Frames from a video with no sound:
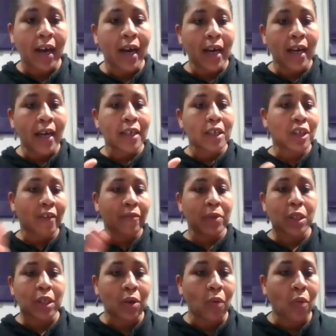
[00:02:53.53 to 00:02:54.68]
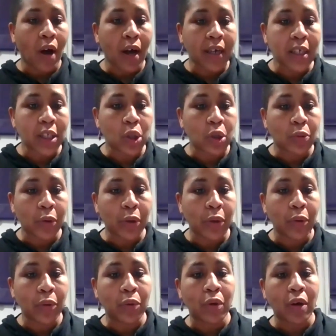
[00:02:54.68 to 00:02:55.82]
uh, Chef is going to walk us
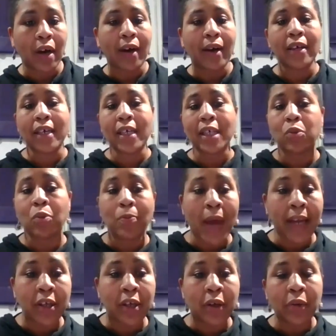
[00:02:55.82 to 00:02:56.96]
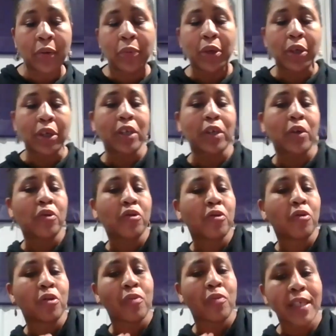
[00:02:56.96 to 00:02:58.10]
through uh, his menu. We're going to go through
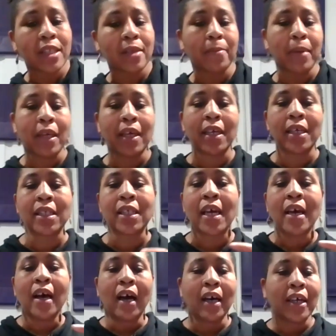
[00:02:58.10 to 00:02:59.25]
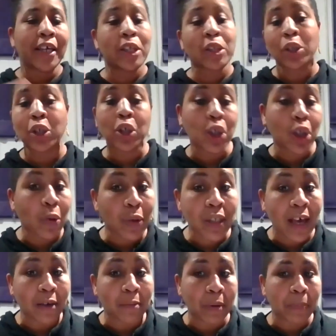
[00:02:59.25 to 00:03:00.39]
the recipes. Uh, he's going to show us
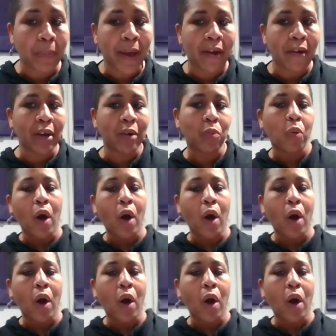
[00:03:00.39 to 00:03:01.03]
how to prepare it